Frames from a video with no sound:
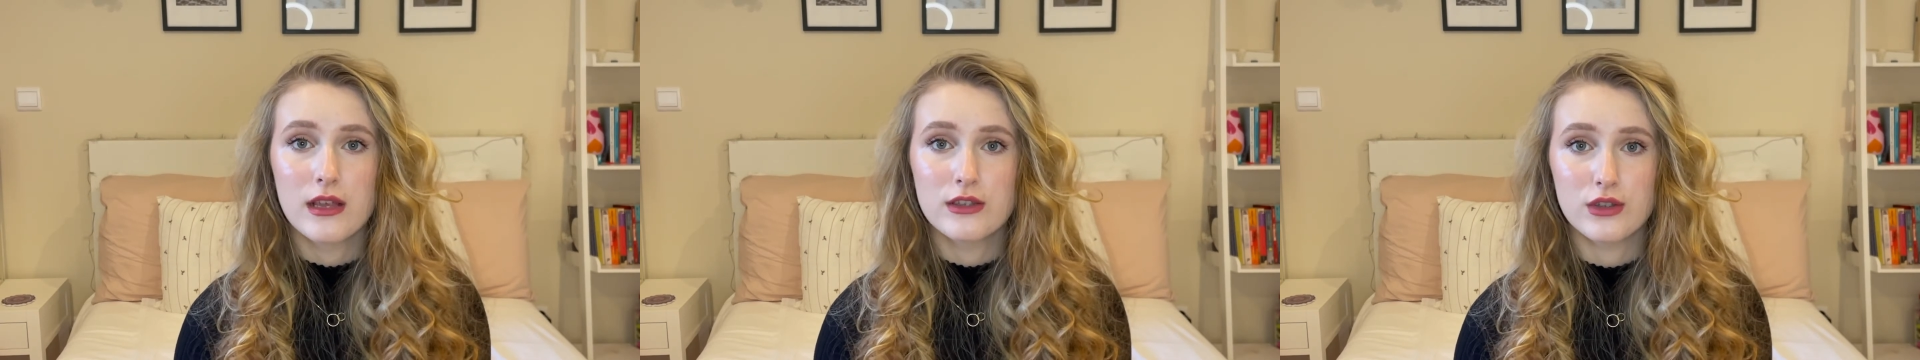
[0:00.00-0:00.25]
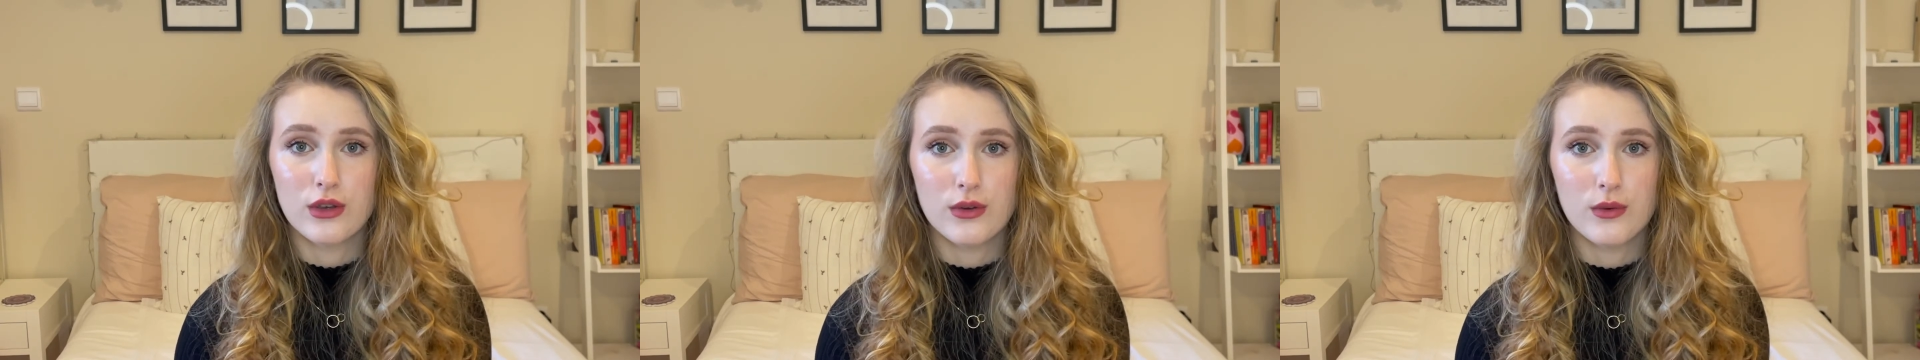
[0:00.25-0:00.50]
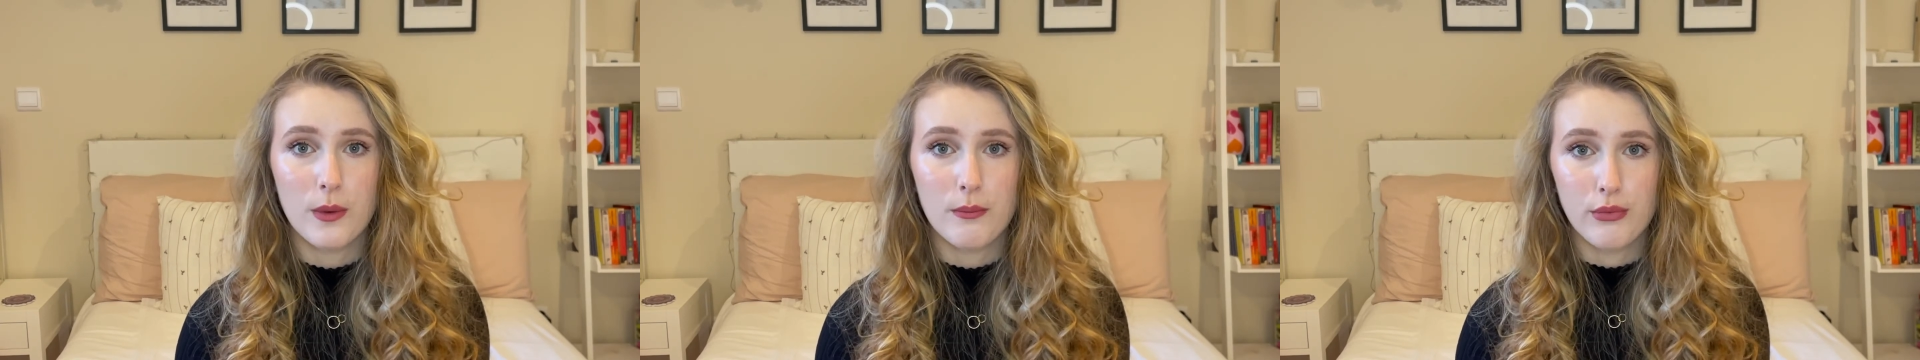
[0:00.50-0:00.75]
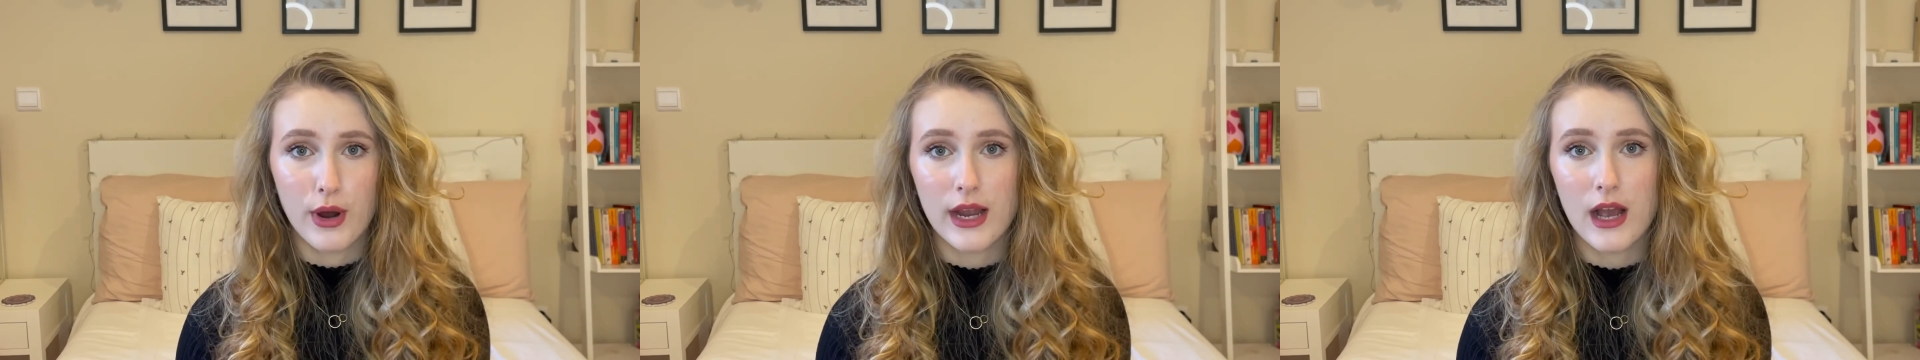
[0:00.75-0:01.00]
So
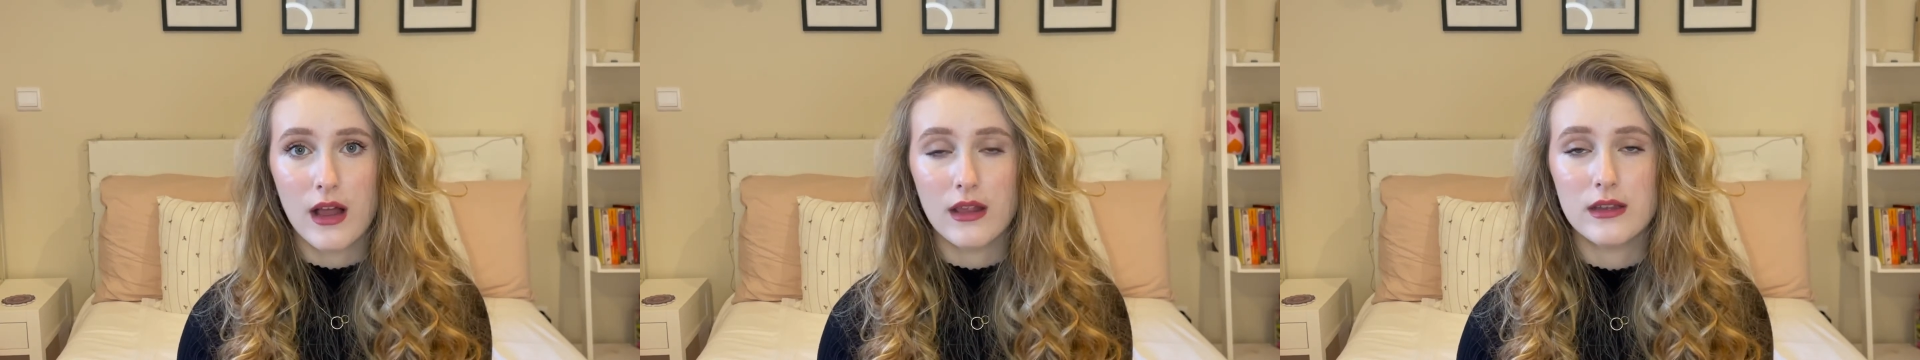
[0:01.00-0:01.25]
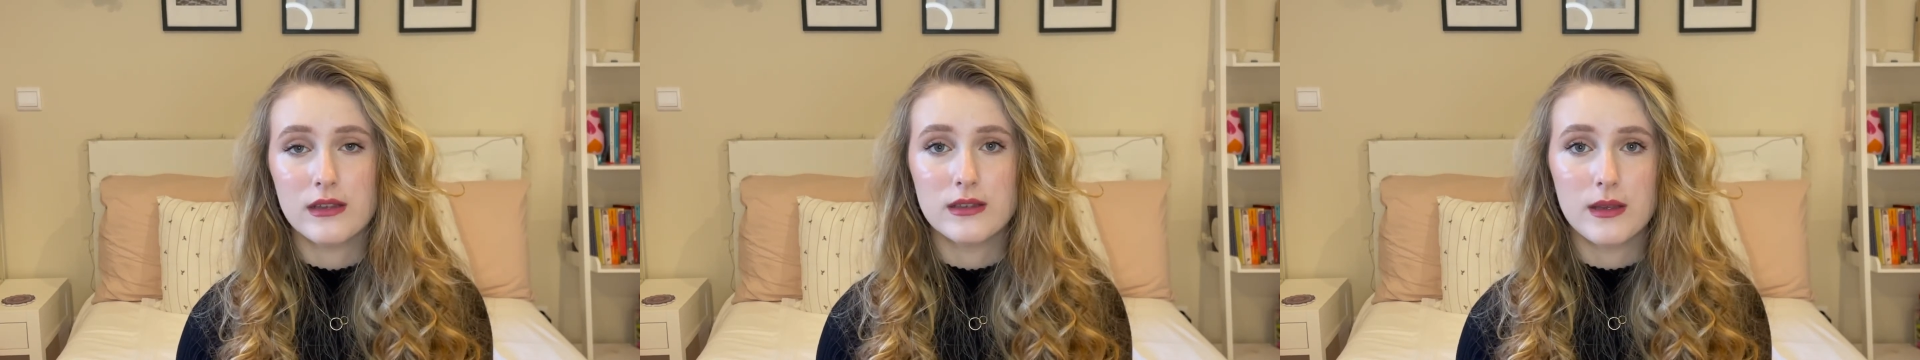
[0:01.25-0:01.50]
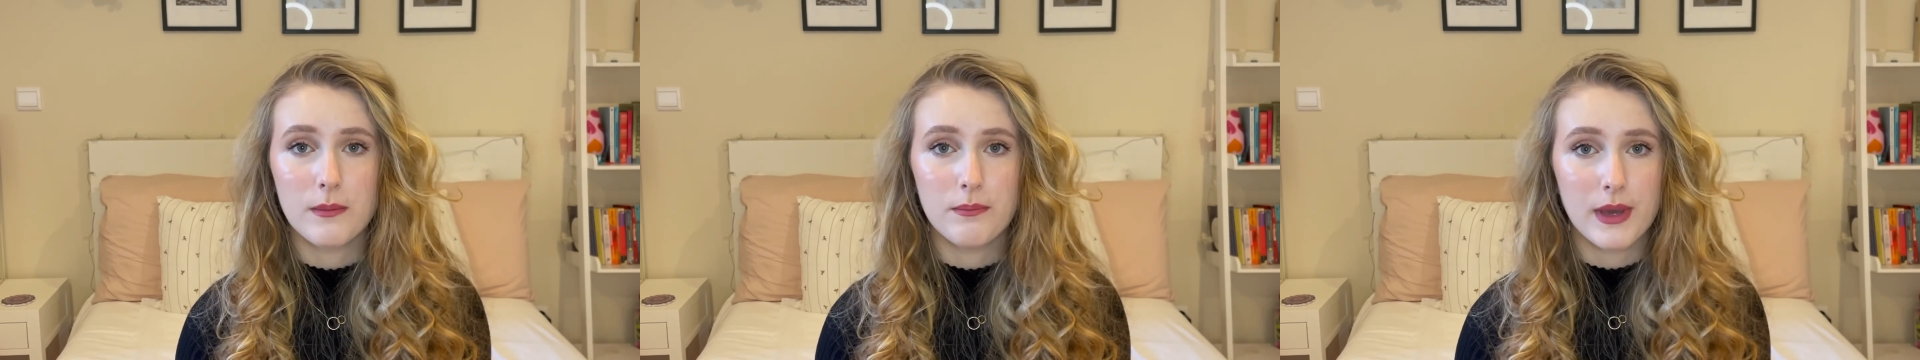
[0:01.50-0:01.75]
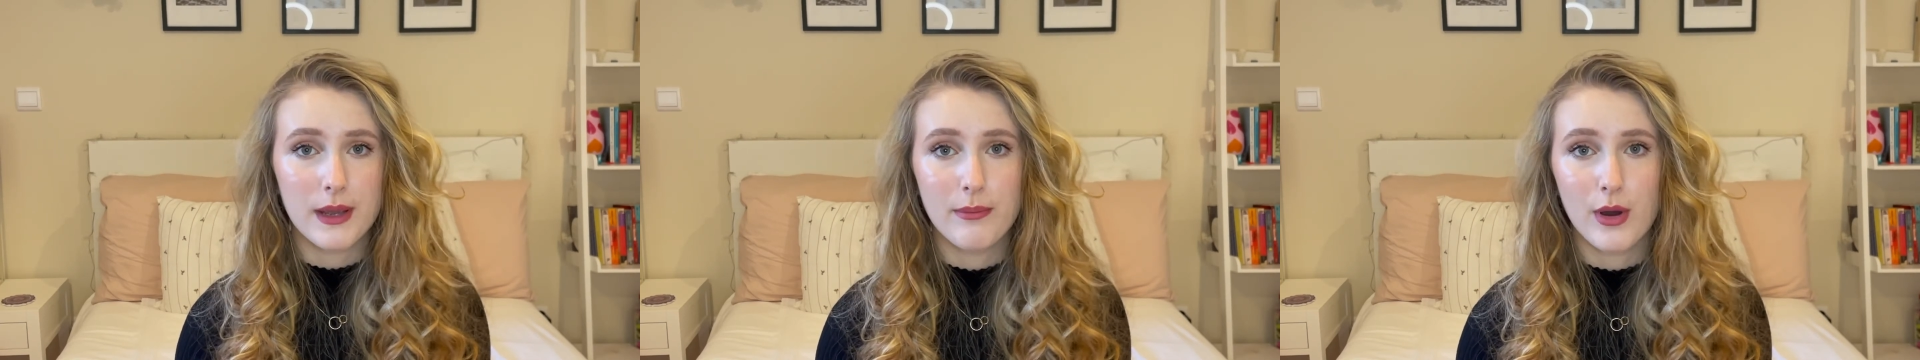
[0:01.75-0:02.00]
bright colors, big